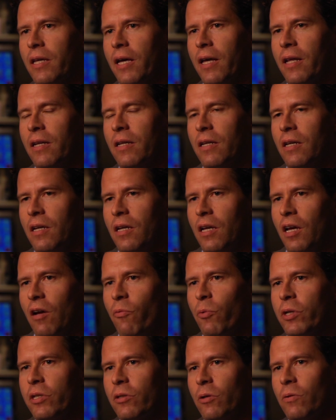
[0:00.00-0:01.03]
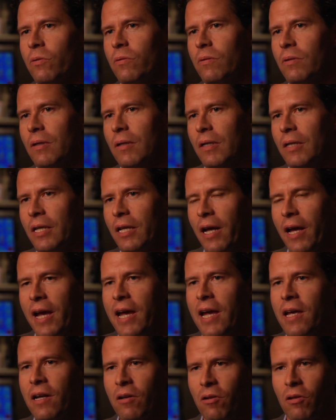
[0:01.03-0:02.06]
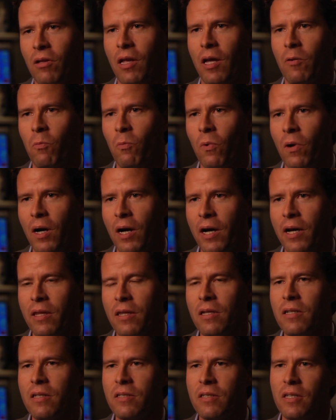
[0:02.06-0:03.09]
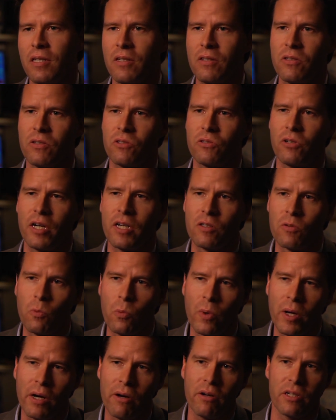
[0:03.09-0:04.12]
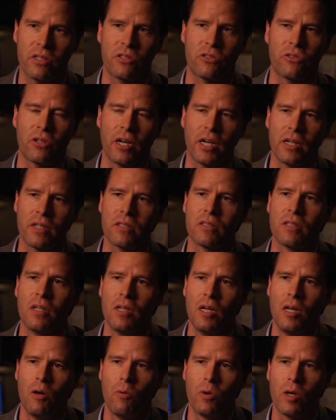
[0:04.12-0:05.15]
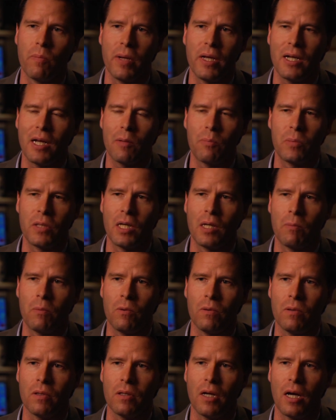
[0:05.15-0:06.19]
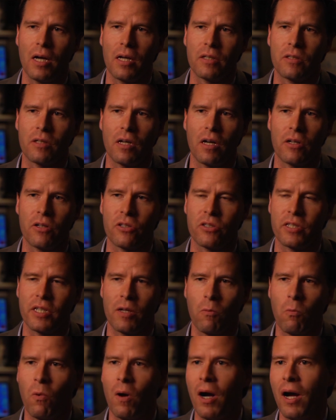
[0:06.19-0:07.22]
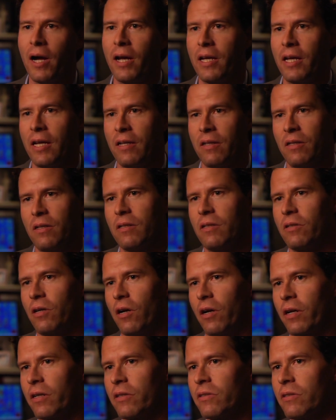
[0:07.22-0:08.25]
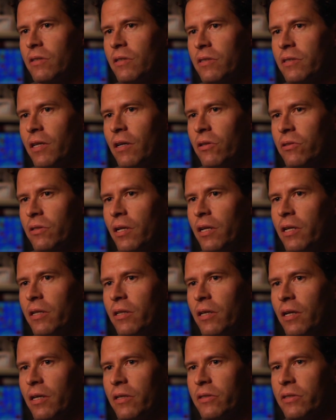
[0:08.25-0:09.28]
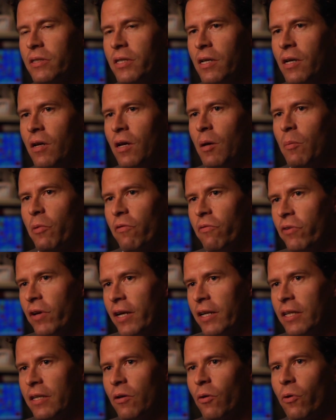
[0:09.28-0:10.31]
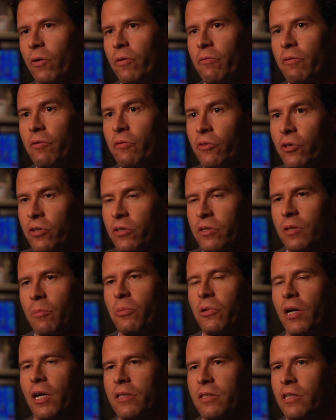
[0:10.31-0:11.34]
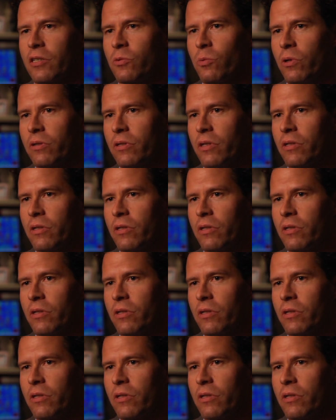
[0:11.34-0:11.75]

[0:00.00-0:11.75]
that if we don't get a handle on why the disease strikes where it strikes, we may not be able to understand why it targets the cells that it does, prevent it, or reverse the process once